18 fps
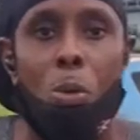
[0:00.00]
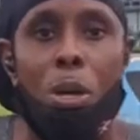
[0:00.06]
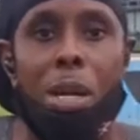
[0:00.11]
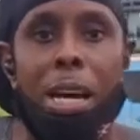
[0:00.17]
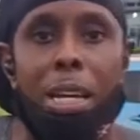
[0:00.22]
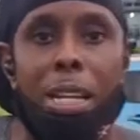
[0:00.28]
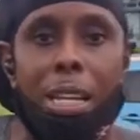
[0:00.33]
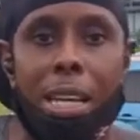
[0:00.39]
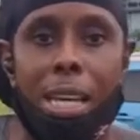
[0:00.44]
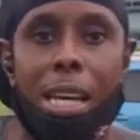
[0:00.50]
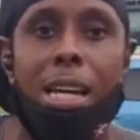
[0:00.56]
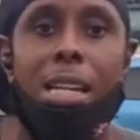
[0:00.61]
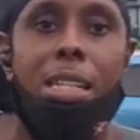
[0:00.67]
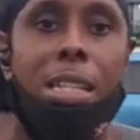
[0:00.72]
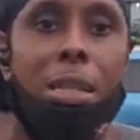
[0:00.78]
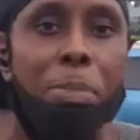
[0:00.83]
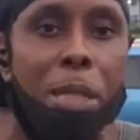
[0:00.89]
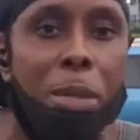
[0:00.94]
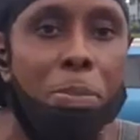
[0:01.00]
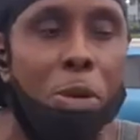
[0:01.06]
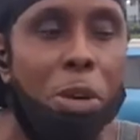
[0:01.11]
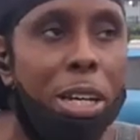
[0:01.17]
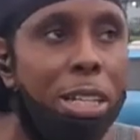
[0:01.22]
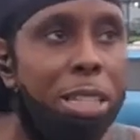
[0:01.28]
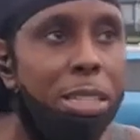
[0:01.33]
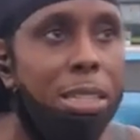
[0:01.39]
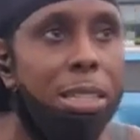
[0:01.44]
we had to get a little bit
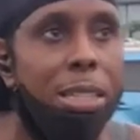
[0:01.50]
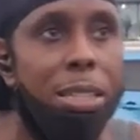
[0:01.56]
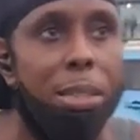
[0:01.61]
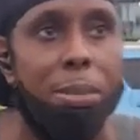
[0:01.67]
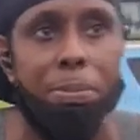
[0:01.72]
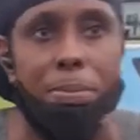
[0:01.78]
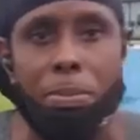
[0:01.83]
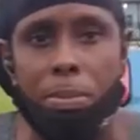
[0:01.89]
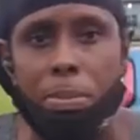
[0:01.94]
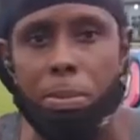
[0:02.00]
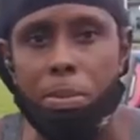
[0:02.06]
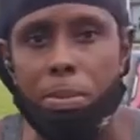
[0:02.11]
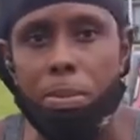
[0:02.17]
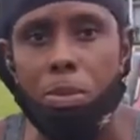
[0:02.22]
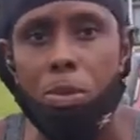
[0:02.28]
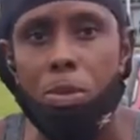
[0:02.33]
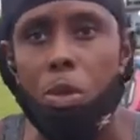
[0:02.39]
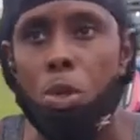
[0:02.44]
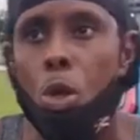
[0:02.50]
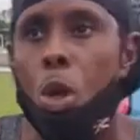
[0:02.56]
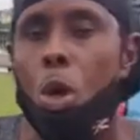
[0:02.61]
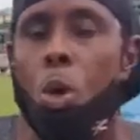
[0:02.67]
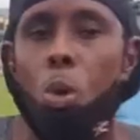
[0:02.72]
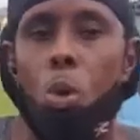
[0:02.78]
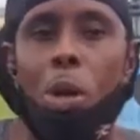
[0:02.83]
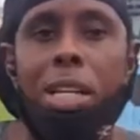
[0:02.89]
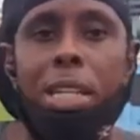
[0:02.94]
more healthier.
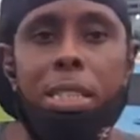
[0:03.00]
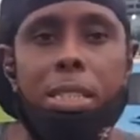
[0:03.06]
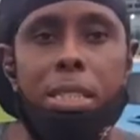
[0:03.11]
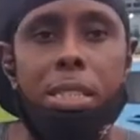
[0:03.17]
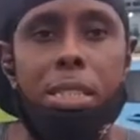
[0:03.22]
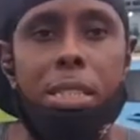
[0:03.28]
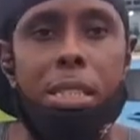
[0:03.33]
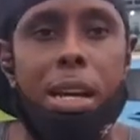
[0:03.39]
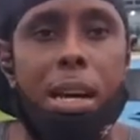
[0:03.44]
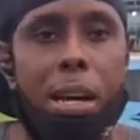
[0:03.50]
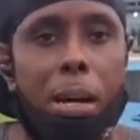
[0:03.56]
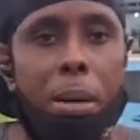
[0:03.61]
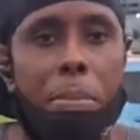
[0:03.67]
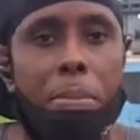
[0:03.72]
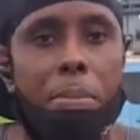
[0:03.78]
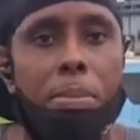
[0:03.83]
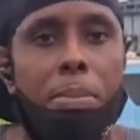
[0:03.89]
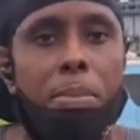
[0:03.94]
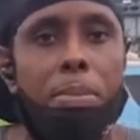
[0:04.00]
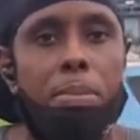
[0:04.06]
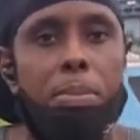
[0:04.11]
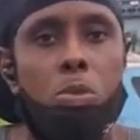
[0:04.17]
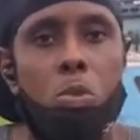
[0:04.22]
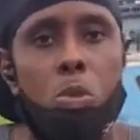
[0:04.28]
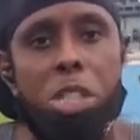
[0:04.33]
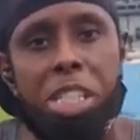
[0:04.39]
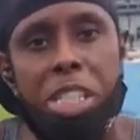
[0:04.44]
When it is,
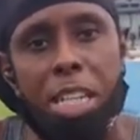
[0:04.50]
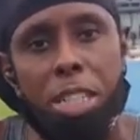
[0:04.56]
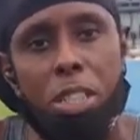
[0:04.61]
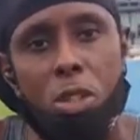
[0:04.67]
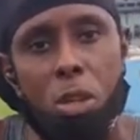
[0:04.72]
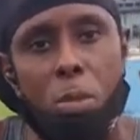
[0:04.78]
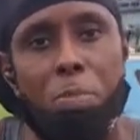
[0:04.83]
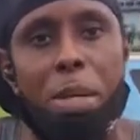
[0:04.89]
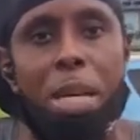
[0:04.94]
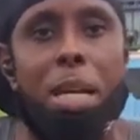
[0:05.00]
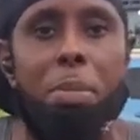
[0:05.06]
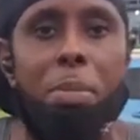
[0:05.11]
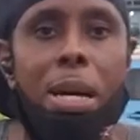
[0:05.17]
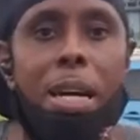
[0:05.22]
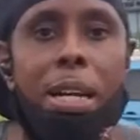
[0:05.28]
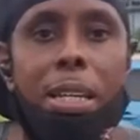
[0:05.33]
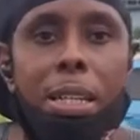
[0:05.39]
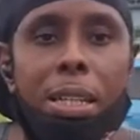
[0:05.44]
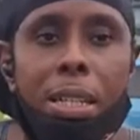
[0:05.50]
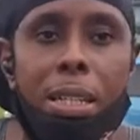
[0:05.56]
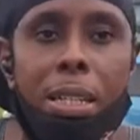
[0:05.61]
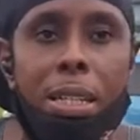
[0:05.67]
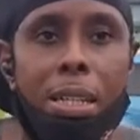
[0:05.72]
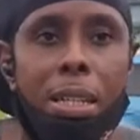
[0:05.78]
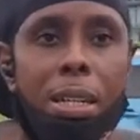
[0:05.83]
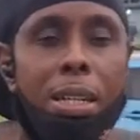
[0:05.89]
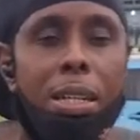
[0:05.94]
we checked our BMI.
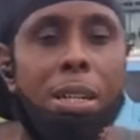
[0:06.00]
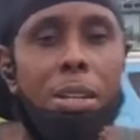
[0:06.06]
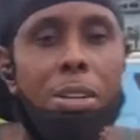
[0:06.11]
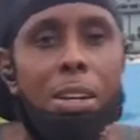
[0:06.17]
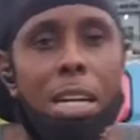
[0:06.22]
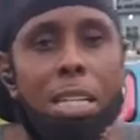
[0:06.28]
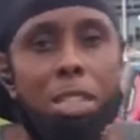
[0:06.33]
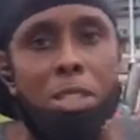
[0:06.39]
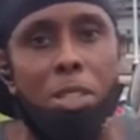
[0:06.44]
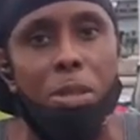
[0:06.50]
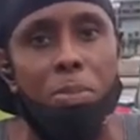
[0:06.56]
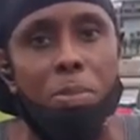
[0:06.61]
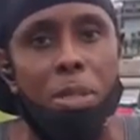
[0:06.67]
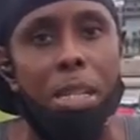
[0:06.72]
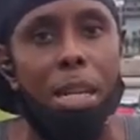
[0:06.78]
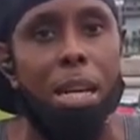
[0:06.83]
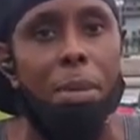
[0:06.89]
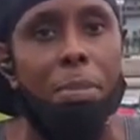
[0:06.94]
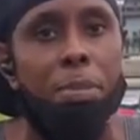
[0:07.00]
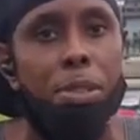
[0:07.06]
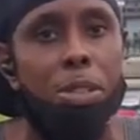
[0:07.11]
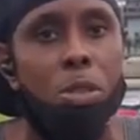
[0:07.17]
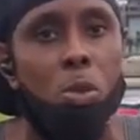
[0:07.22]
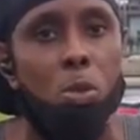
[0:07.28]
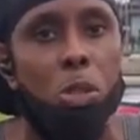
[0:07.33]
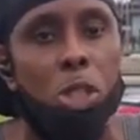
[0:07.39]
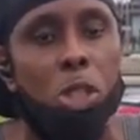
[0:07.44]
Right,
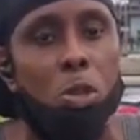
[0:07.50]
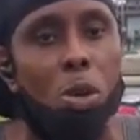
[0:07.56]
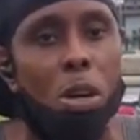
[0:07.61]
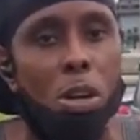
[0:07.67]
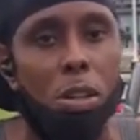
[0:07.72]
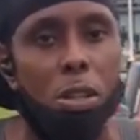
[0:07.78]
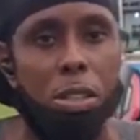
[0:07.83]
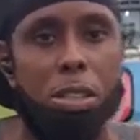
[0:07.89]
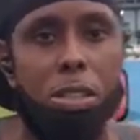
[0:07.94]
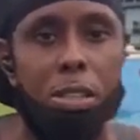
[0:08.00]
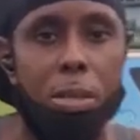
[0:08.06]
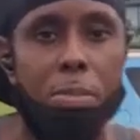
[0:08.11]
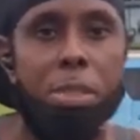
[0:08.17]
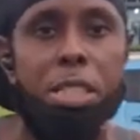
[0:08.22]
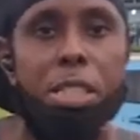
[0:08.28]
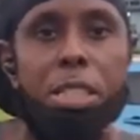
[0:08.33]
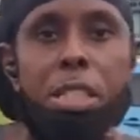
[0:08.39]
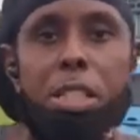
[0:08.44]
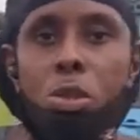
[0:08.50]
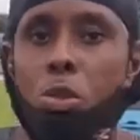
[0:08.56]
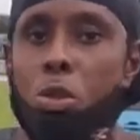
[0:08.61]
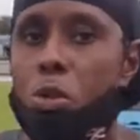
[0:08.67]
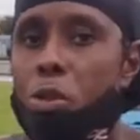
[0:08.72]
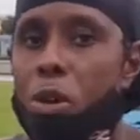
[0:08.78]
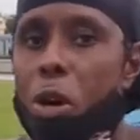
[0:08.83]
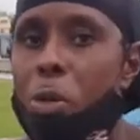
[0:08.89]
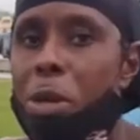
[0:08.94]
sometimes we so accustomed seeing
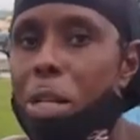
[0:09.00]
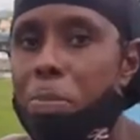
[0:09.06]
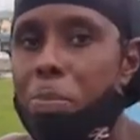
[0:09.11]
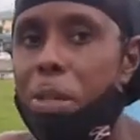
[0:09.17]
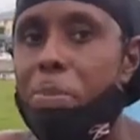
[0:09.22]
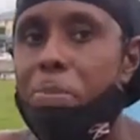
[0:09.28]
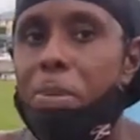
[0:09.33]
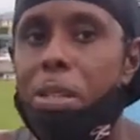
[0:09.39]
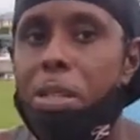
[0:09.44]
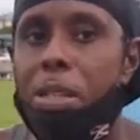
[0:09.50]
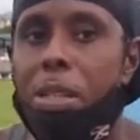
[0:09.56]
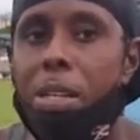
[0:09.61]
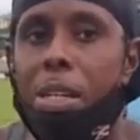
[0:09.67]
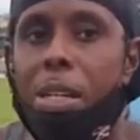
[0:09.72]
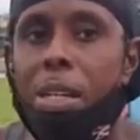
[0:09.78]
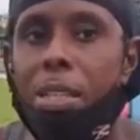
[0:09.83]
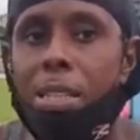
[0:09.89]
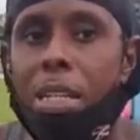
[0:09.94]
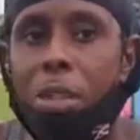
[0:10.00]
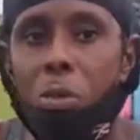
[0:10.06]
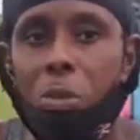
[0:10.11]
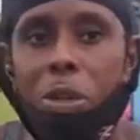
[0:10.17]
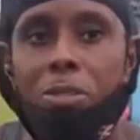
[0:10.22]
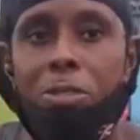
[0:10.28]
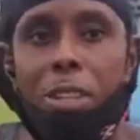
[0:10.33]
overweight people that we